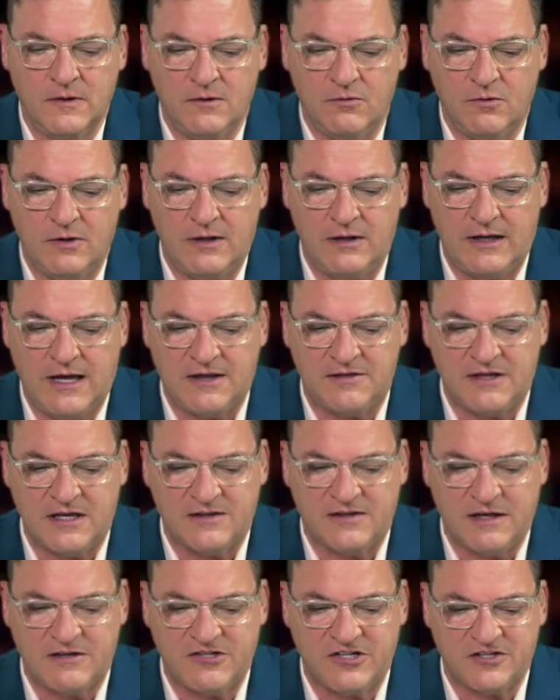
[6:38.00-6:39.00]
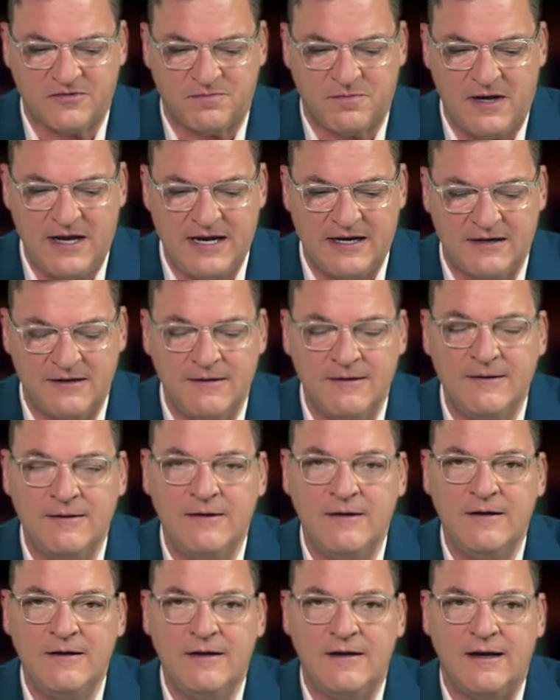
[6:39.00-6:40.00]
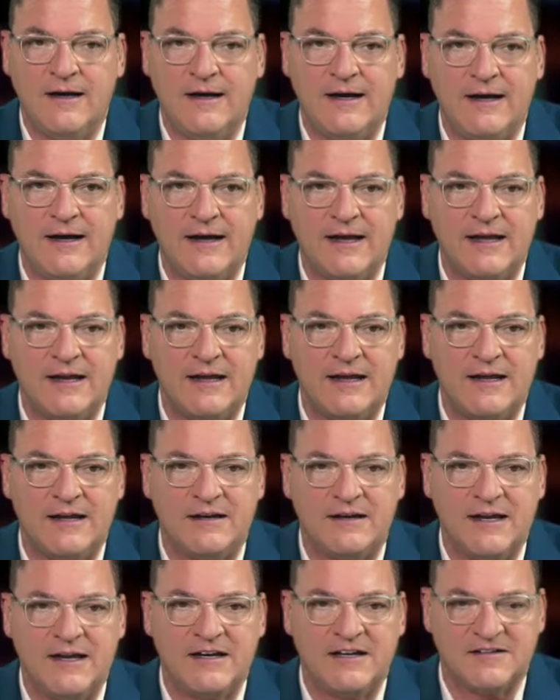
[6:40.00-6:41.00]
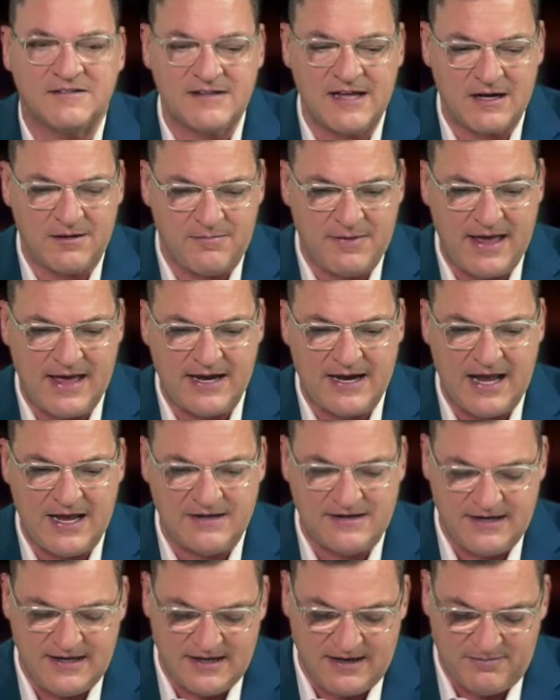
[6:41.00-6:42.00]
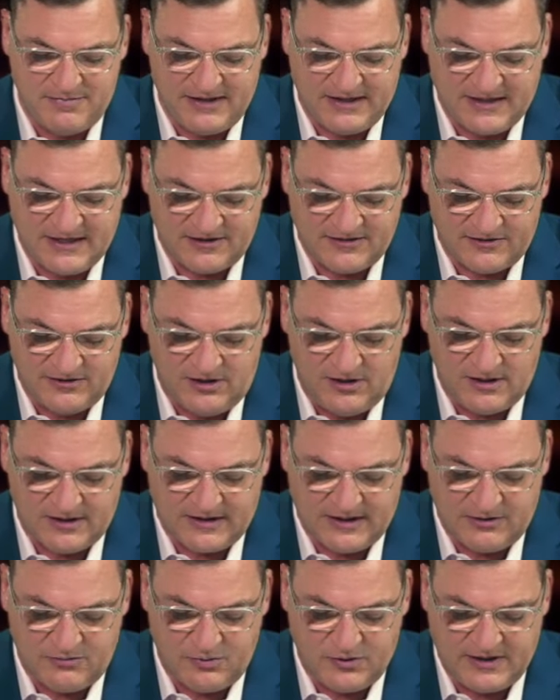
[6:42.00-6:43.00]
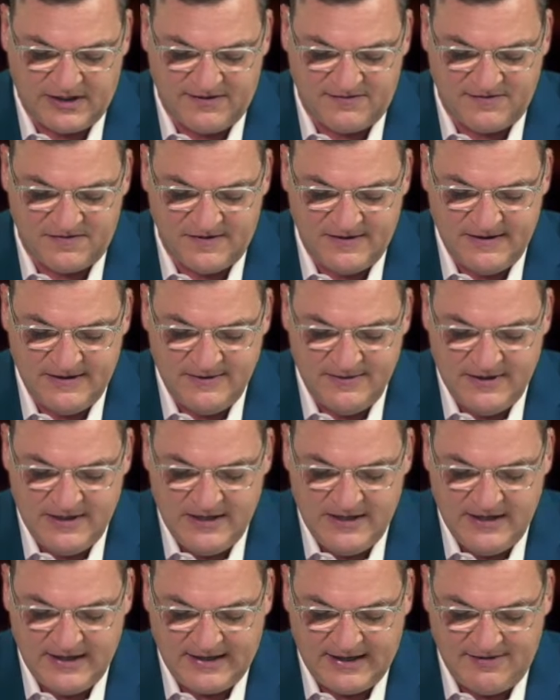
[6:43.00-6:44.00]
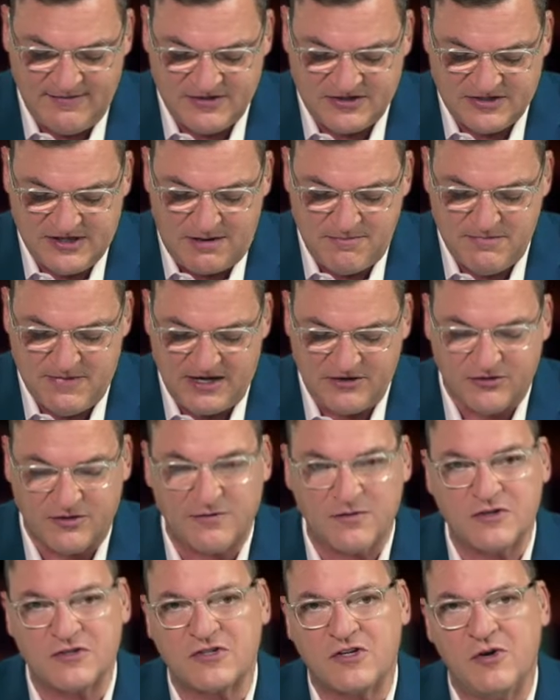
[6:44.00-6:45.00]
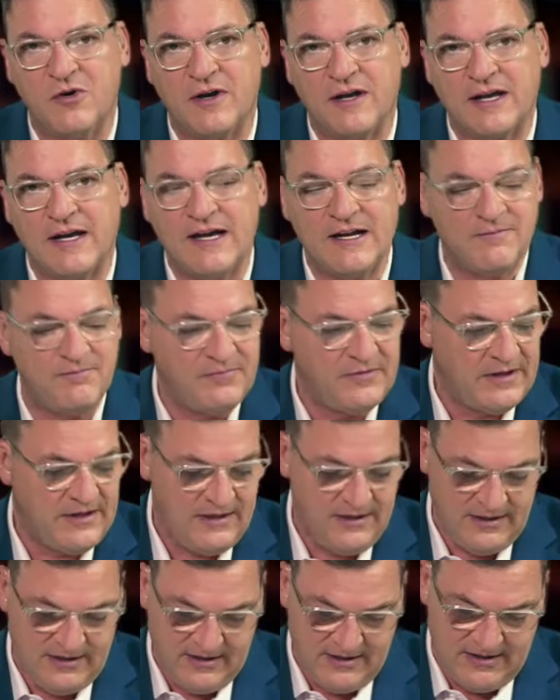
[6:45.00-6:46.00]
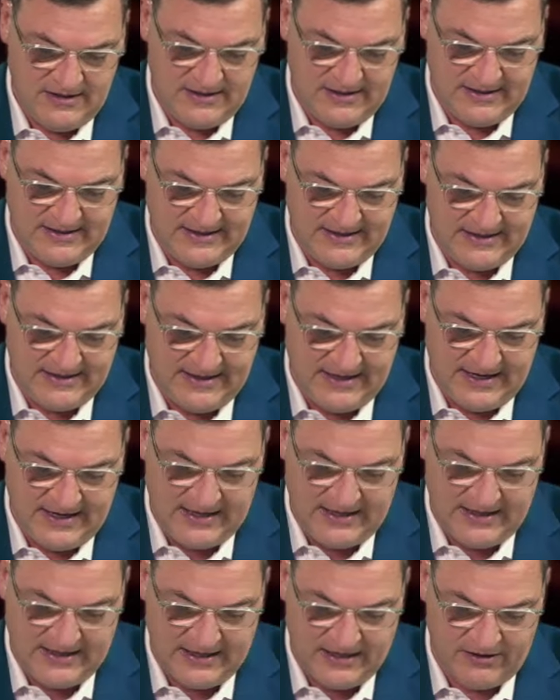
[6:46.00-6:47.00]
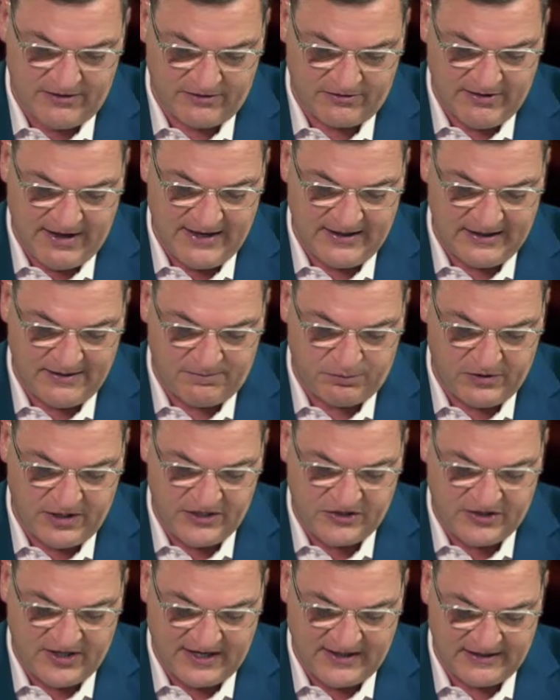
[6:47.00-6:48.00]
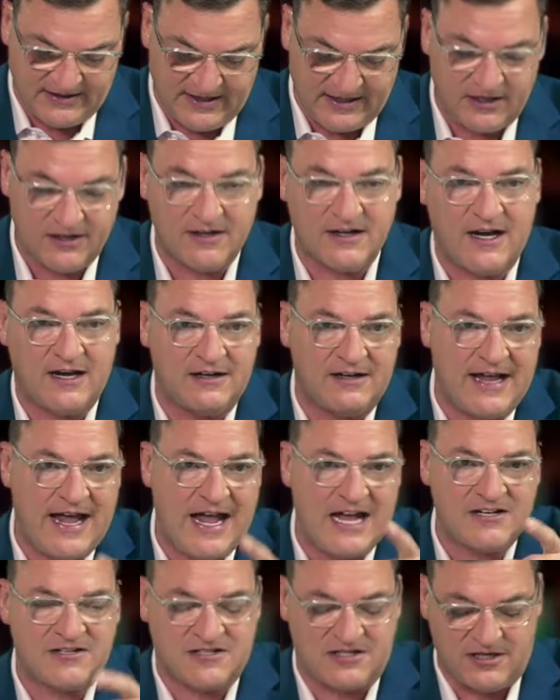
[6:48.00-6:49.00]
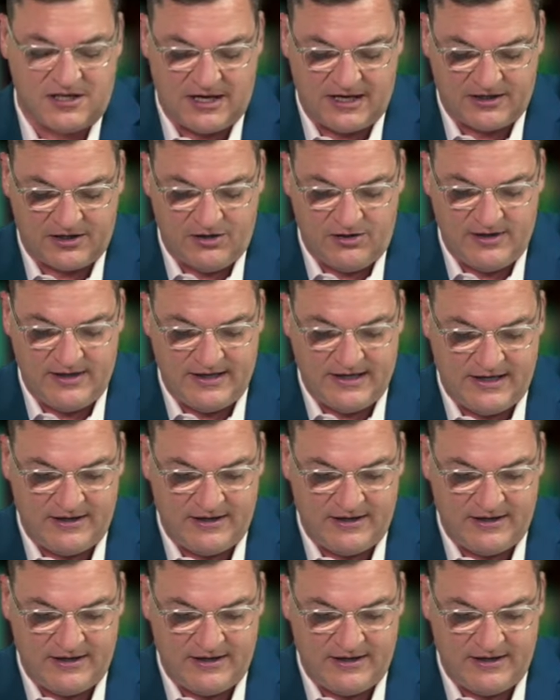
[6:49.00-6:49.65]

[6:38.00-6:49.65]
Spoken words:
Well, I think they just might. And it's not a bad idea because, look, it will give us some measure of what's going on. Anyhow, greatly appreciate it, Leonard. Last thought. Go ahead.